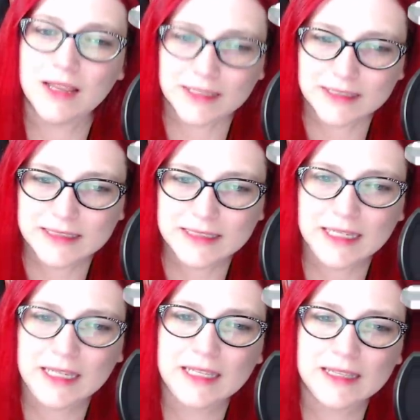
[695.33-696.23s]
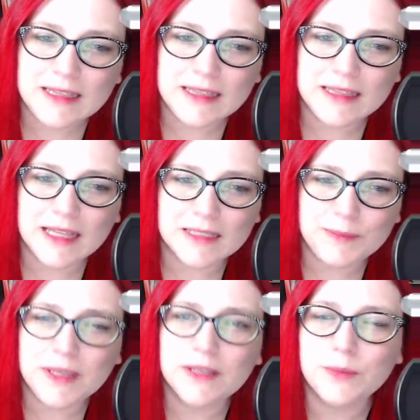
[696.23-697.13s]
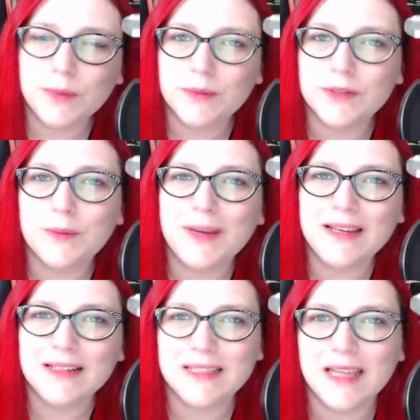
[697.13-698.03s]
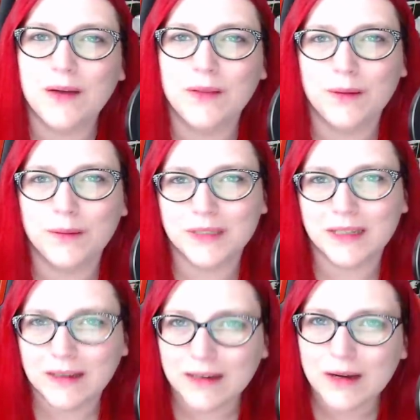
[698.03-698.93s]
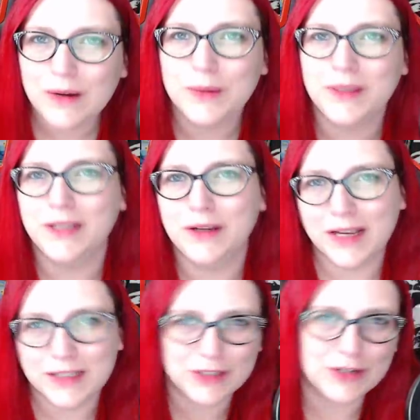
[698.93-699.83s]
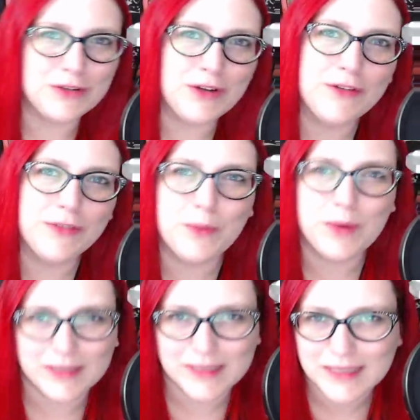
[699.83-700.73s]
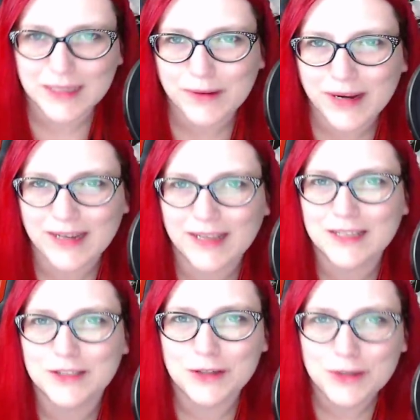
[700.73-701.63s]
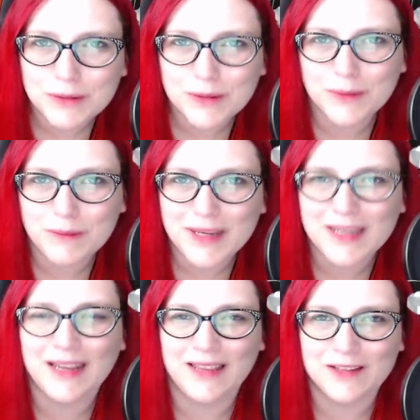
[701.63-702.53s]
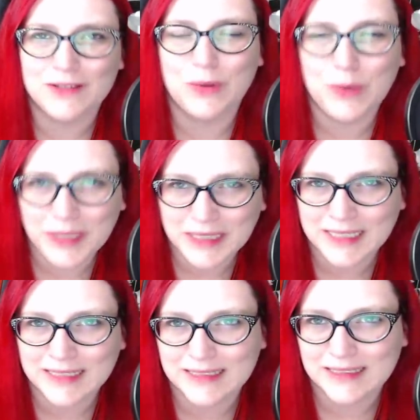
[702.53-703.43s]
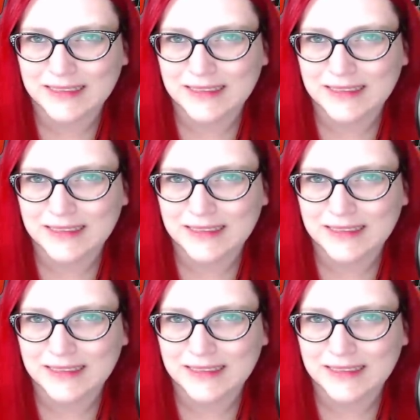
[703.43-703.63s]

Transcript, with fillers: See, that's because we were just waiting to see how low it was going to go, and then you guys turned off the want to see rating because you knew it would be in the toilet.